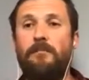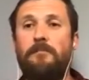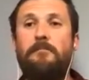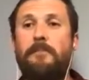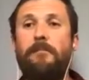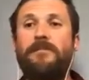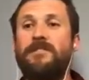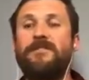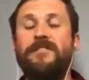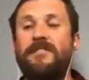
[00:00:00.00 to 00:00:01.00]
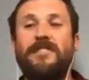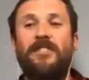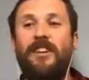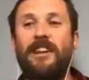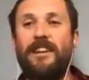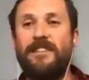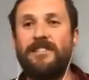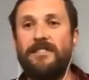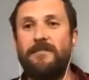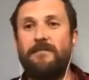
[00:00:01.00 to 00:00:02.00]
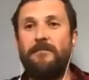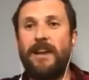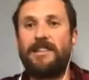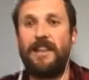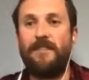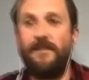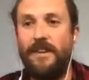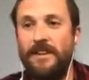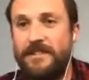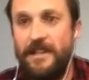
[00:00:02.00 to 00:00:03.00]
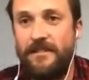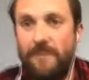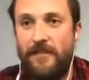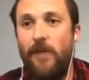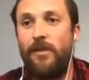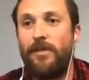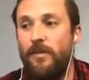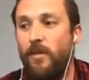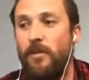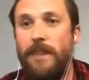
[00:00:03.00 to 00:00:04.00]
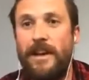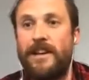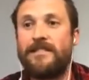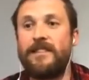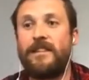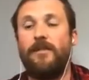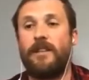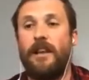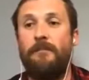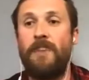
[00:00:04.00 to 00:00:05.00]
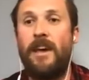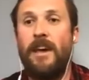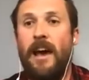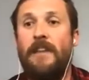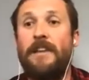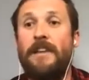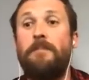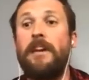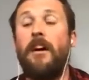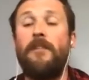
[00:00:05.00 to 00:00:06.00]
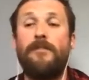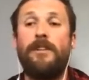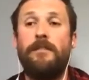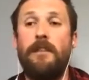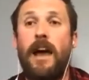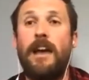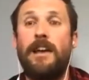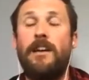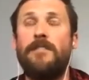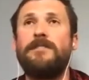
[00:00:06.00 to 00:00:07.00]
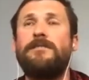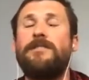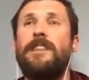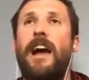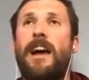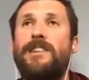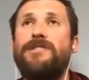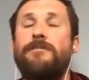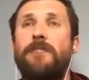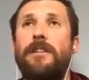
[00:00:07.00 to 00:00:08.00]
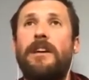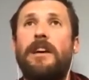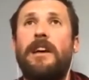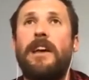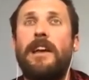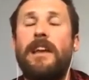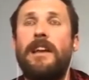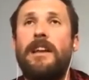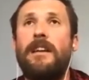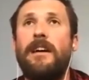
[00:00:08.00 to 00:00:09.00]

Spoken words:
members of society, just maintain fitness and health and well-being and stuff like that. And that's big over in not so much in Asia, but in